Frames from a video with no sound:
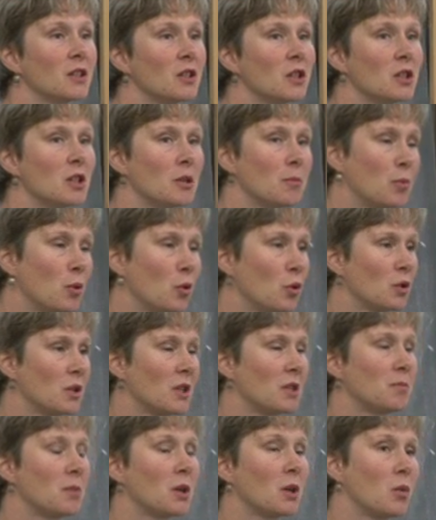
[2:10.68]
to support
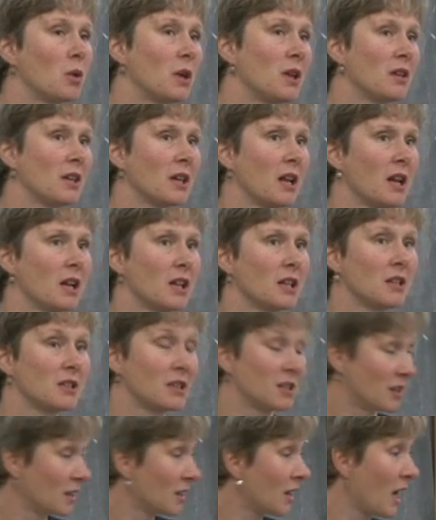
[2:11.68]
us bequeathing
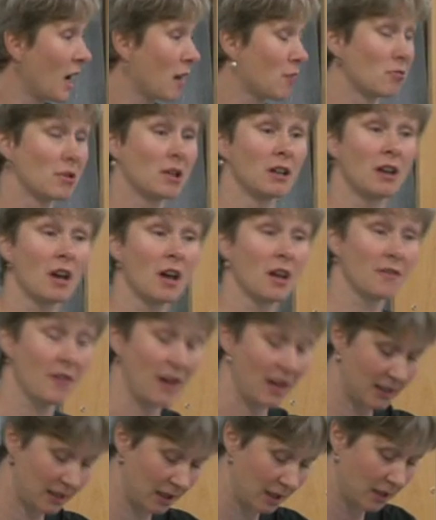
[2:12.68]
our real-life
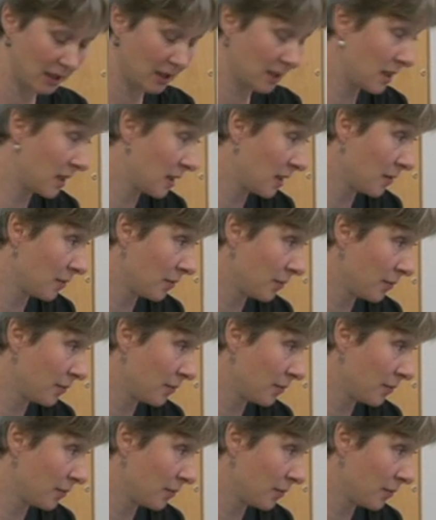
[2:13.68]
assets.